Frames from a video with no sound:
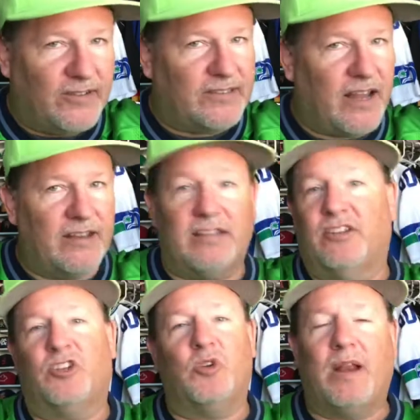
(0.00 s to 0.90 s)
Sunday to
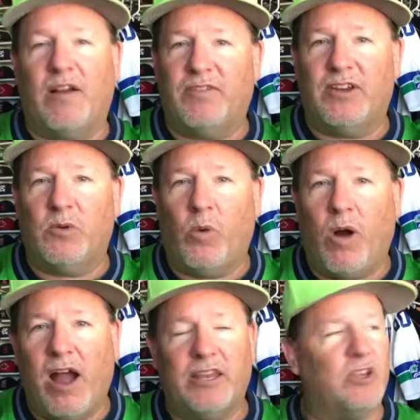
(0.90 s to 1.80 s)
do whatever you
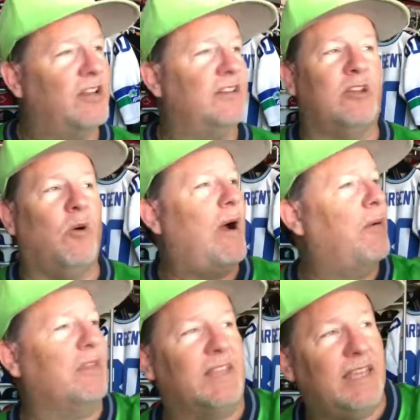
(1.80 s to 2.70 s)
want. You can go out
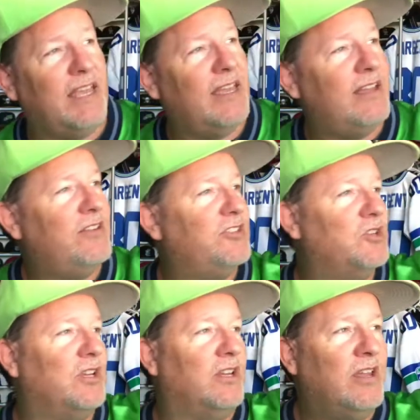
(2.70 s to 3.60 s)
with the kids, you
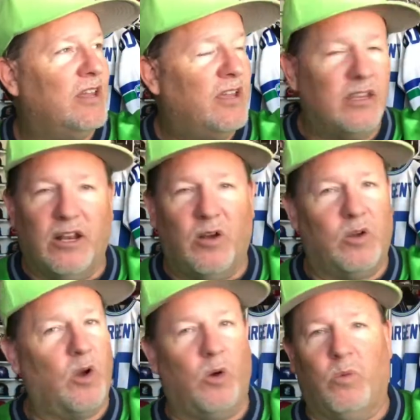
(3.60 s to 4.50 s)
can, you know,
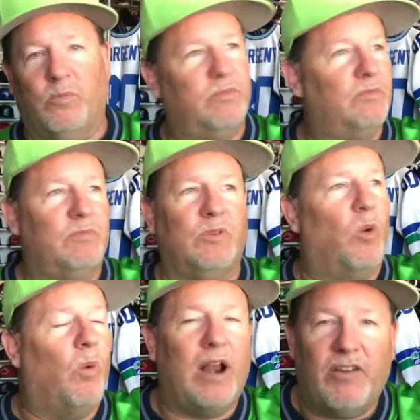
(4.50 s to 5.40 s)
go
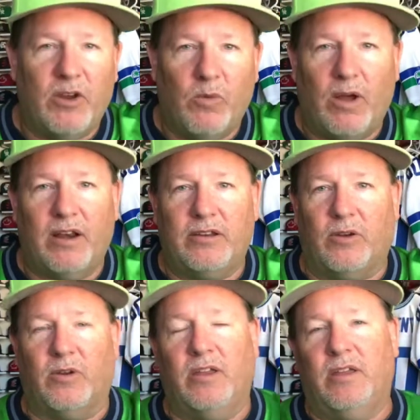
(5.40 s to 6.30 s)
whatever you want to do.
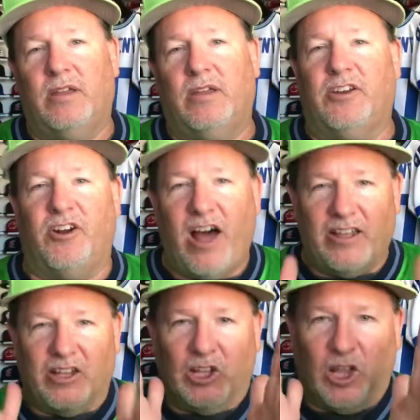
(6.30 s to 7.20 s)
You're
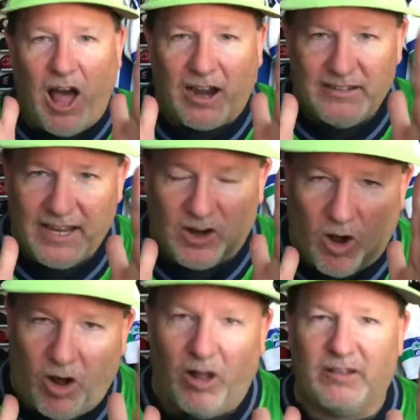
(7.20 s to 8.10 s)
not locked in
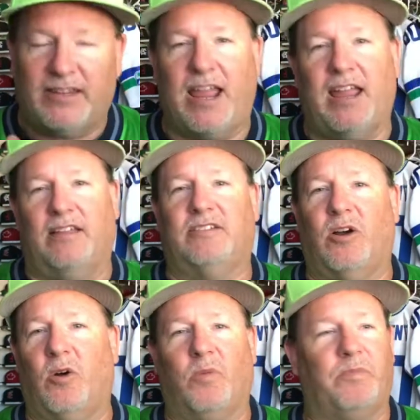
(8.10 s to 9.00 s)
all day. So,